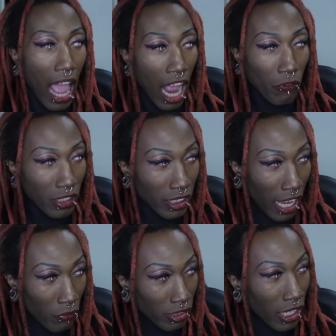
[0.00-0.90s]
every
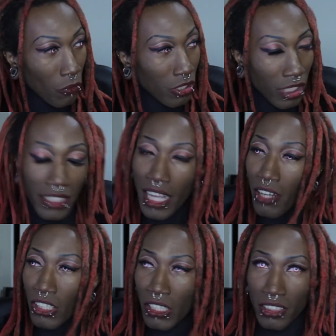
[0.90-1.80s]
every day when you lay
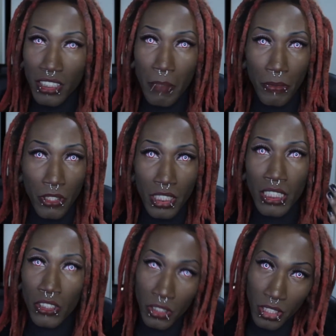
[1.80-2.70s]
down and go to sleep,
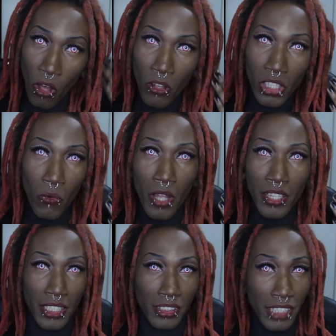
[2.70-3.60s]
you're you're the only
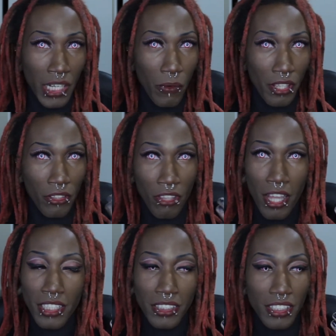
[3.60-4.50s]
one that's there with your
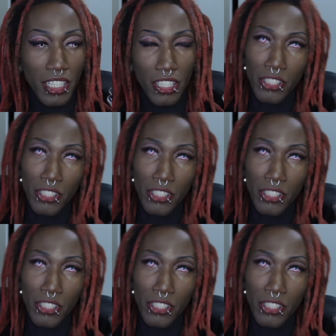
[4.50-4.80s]
thoughts.